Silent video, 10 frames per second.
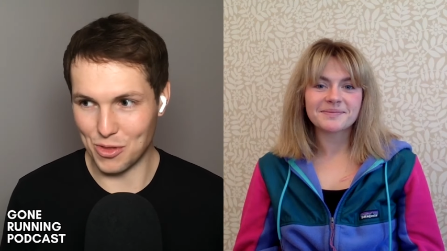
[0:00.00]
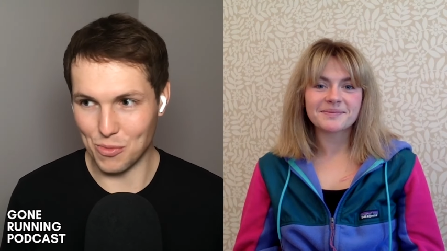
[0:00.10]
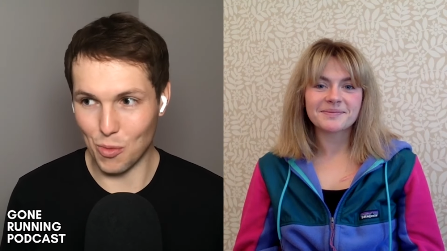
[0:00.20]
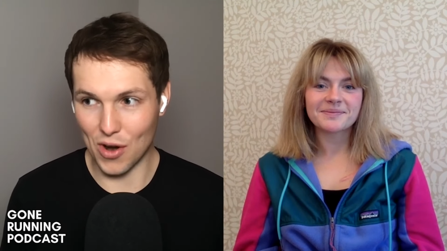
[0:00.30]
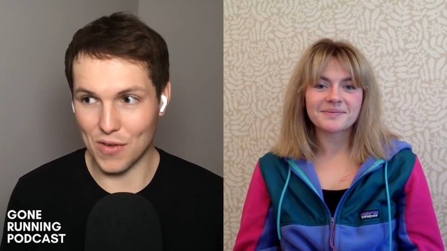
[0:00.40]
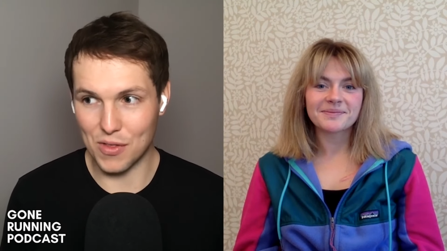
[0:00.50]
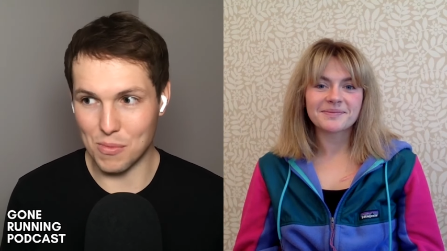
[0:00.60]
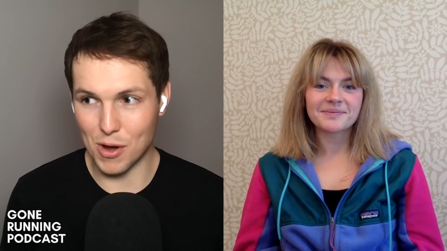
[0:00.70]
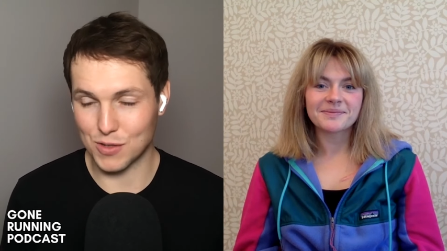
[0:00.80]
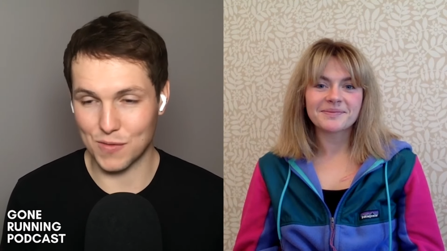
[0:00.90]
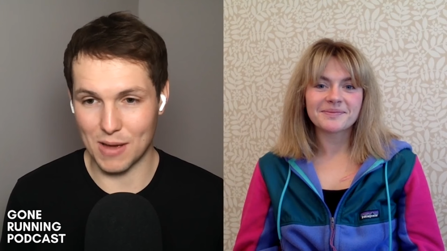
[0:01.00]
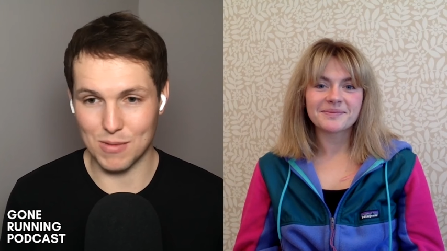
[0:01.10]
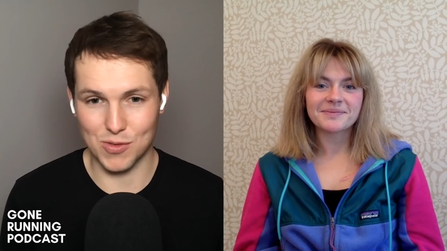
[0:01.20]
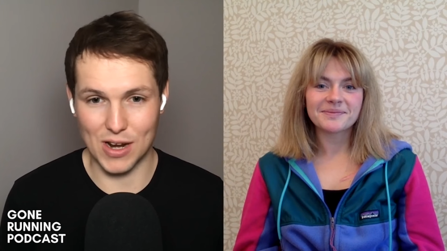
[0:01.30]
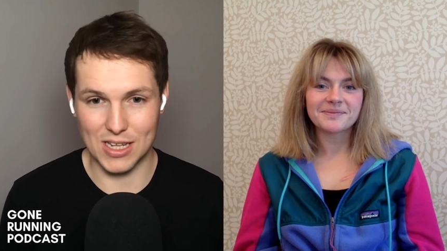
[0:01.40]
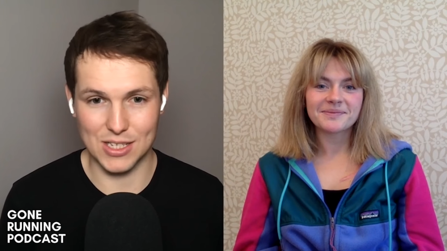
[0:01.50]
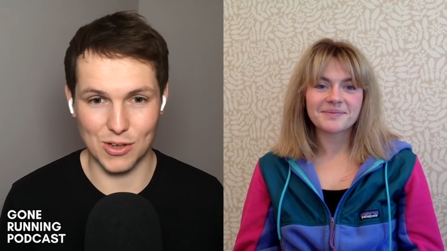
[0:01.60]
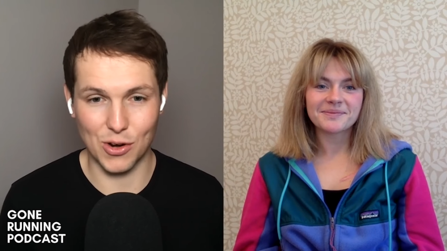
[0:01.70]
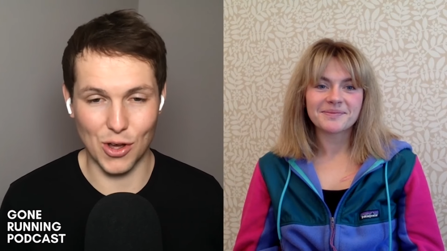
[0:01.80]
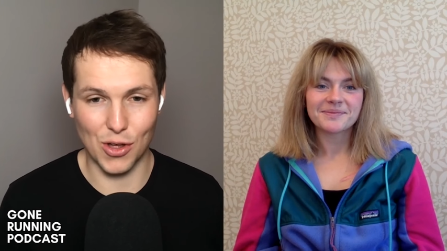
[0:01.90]
Speaker 1: the one of the most famous
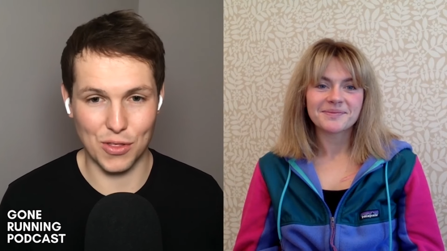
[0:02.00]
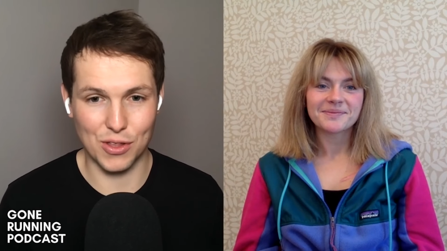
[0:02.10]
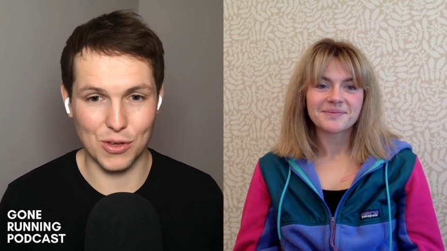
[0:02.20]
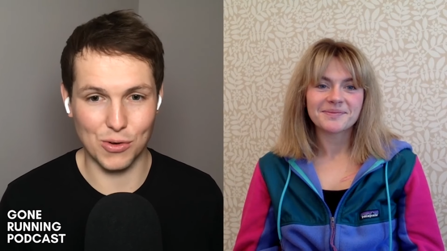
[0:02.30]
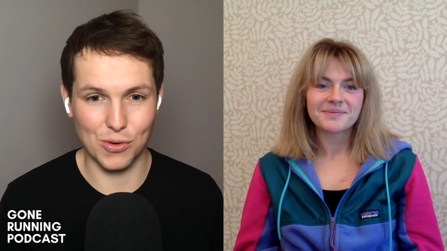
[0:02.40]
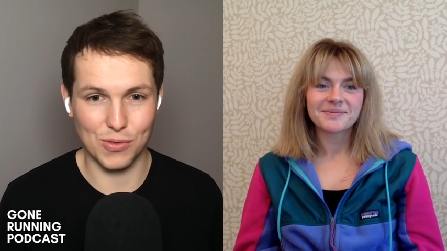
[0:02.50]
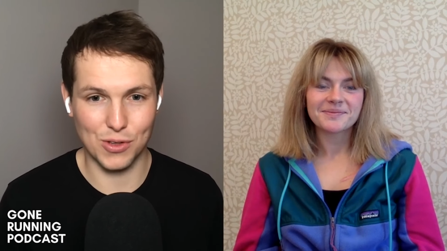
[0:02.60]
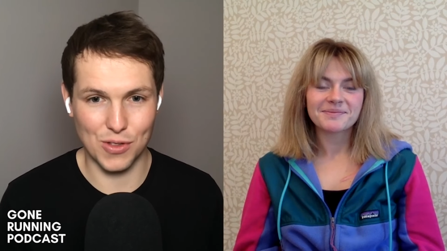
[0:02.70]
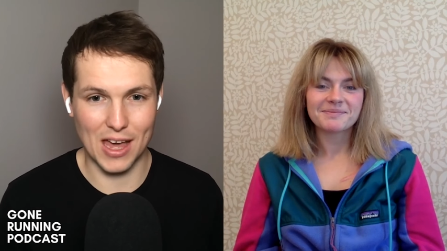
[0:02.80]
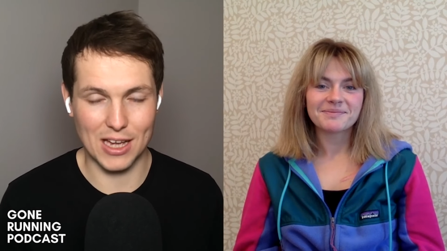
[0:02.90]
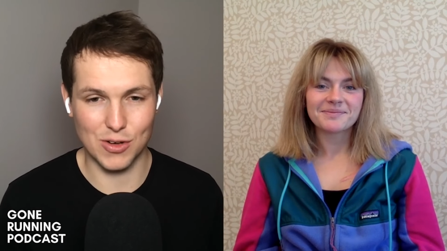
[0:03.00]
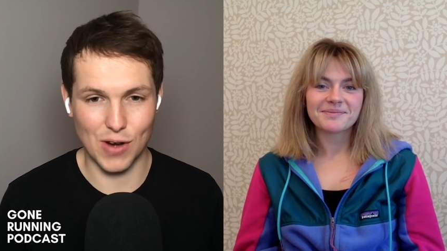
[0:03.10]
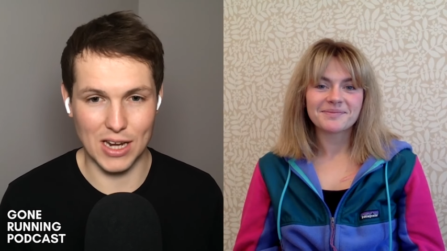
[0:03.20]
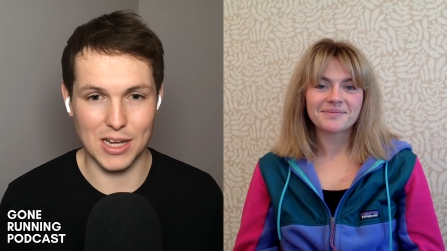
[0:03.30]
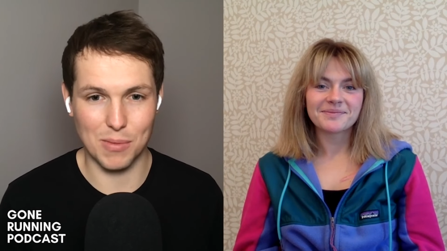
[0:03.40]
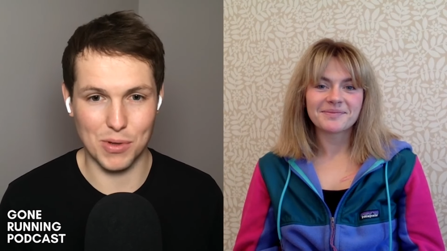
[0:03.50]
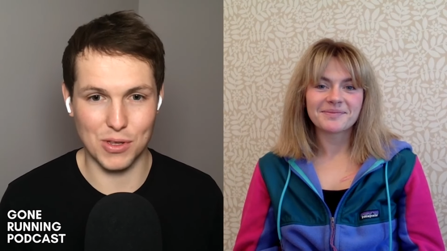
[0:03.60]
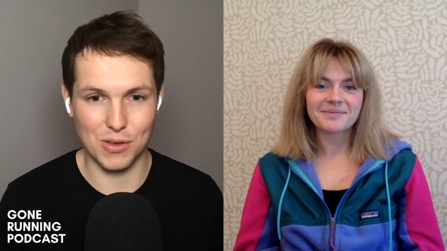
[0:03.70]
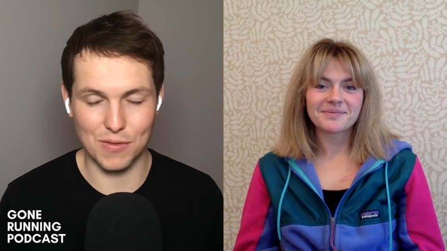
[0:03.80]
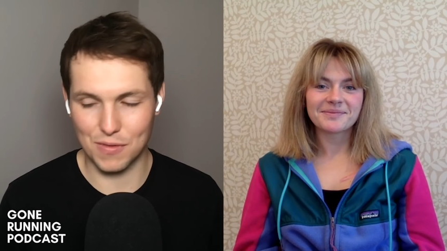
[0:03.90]
races on earth, and you're you're there trained
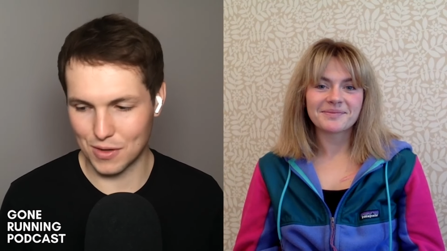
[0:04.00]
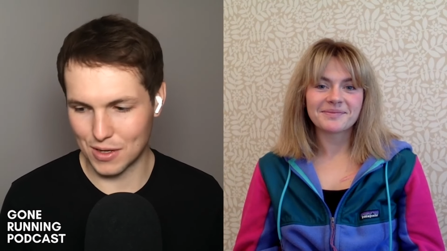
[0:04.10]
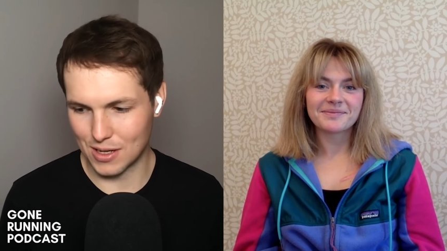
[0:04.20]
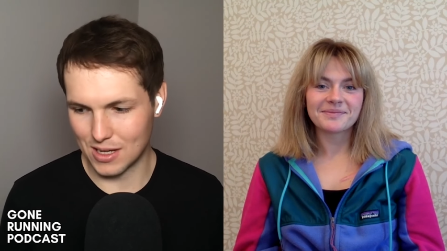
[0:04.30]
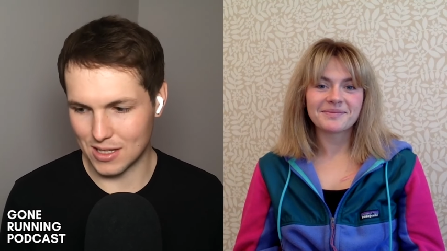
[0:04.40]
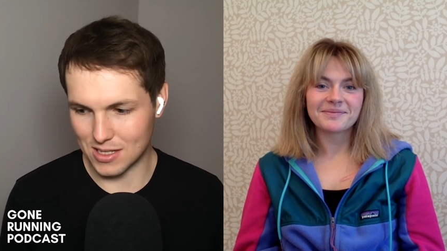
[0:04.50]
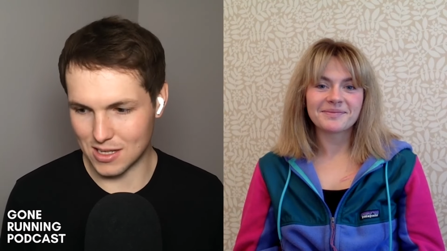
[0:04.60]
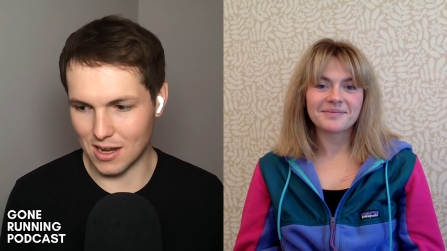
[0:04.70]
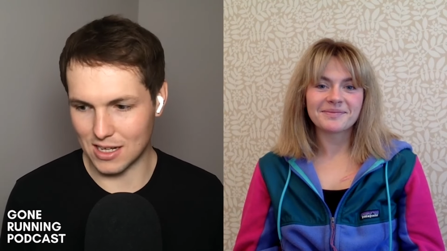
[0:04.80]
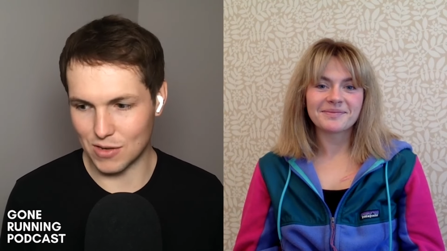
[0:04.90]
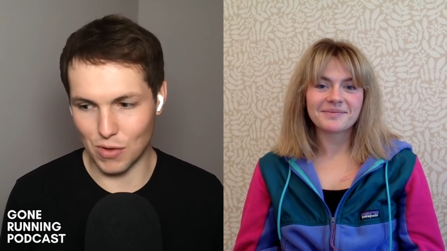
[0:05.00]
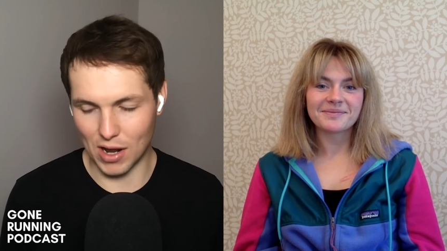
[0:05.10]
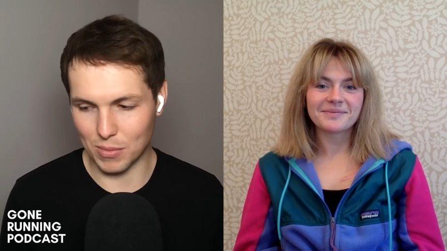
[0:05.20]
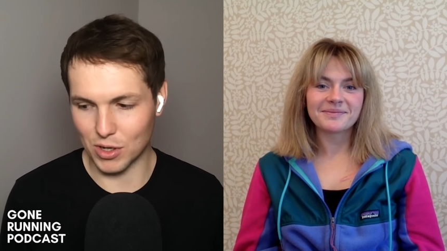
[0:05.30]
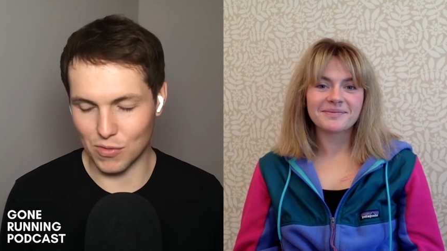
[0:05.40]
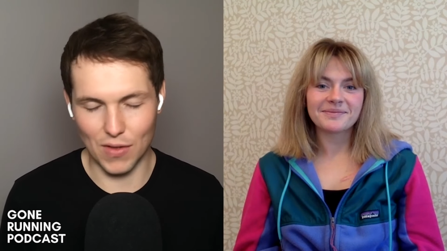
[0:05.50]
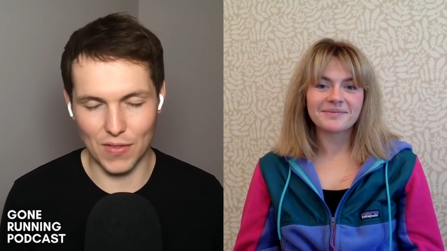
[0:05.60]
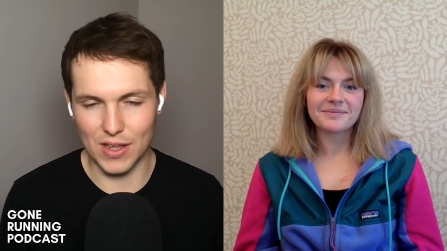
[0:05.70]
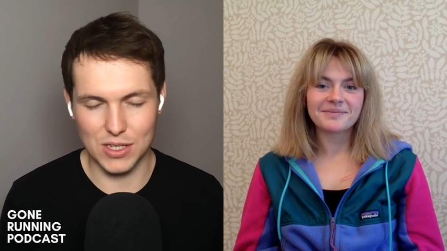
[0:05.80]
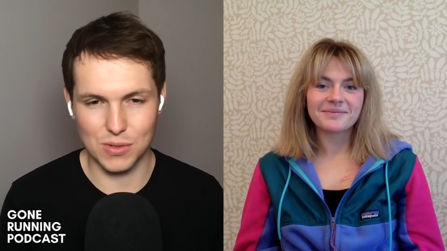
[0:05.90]
up, and you've decided, right, I'm going to
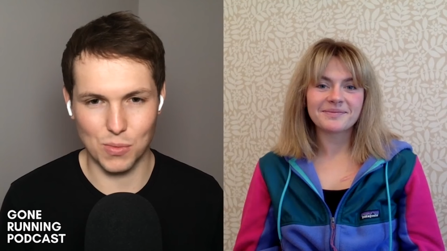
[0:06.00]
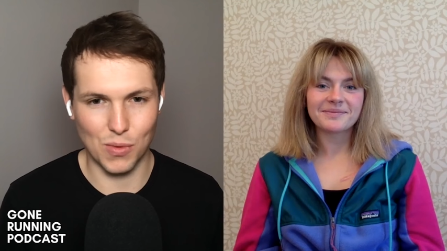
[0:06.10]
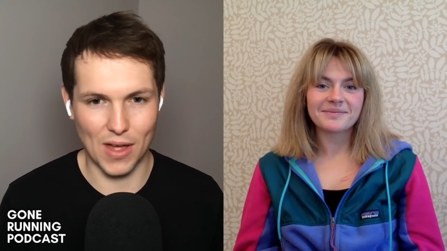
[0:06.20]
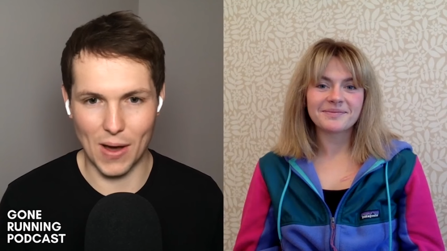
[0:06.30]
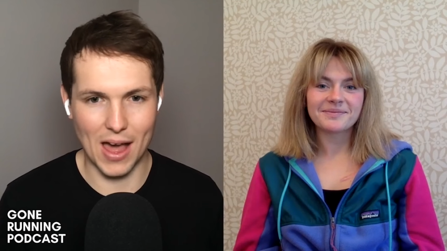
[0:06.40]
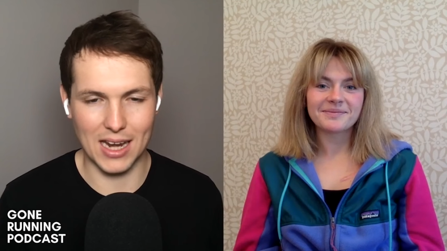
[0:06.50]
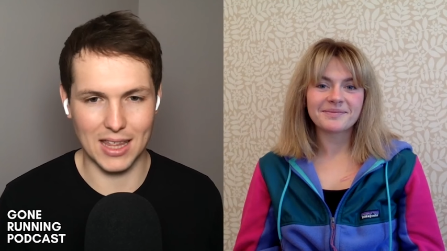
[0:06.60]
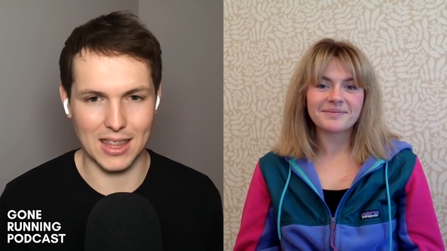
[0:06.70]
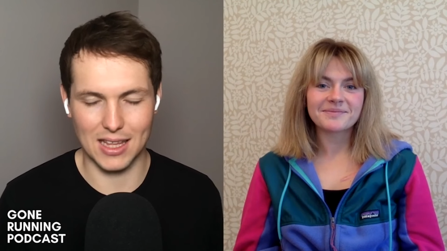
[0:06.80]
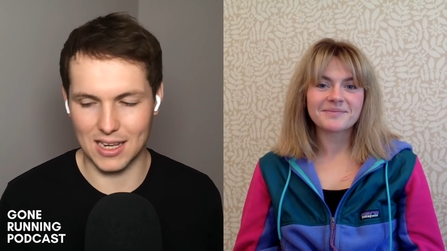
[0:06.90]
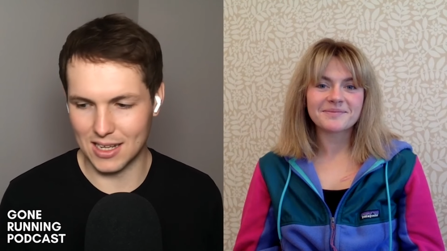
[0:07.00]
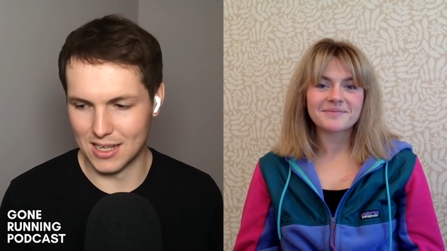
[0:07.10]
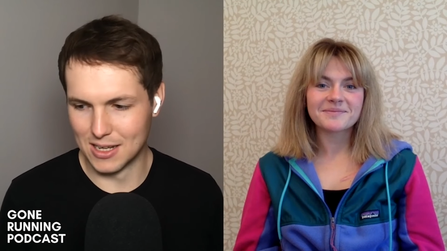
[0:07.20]
run this without anything.